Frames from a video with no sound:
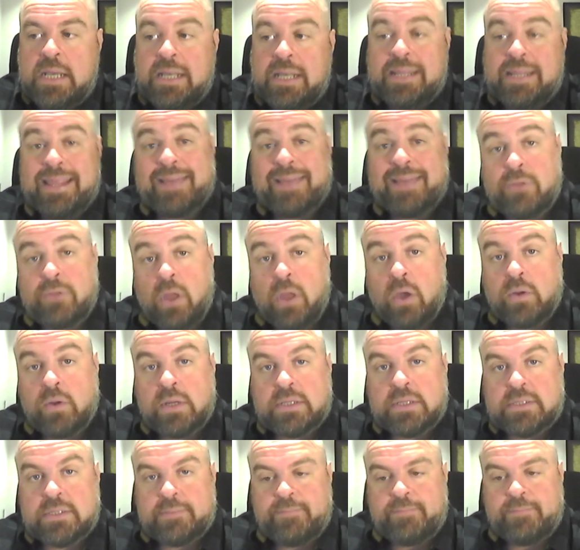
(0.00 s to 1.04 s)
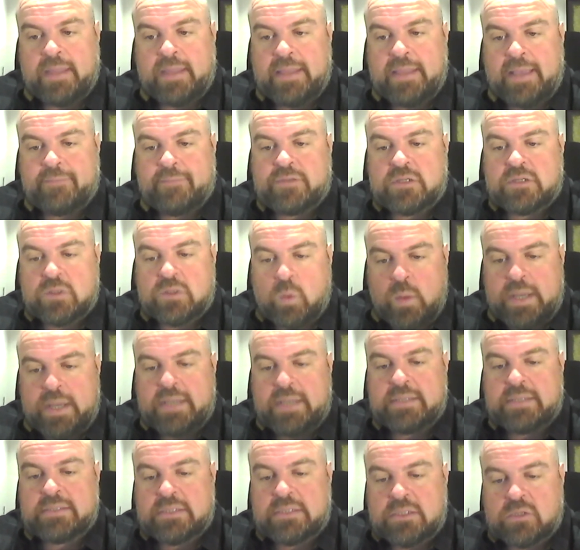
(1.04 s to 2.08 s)
and they've known it, and they've
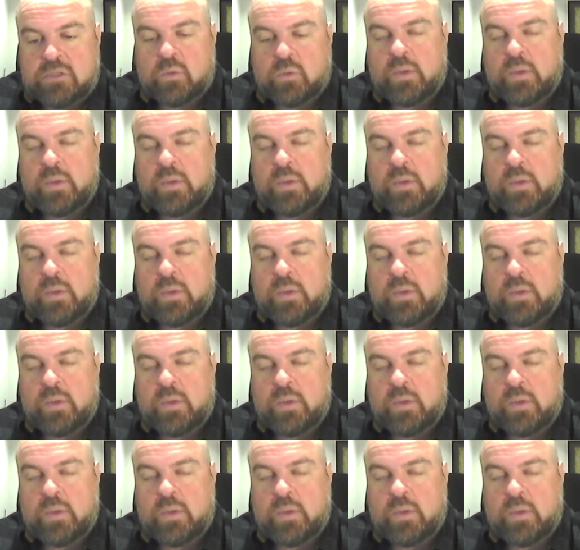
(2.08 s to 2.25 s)
squeezed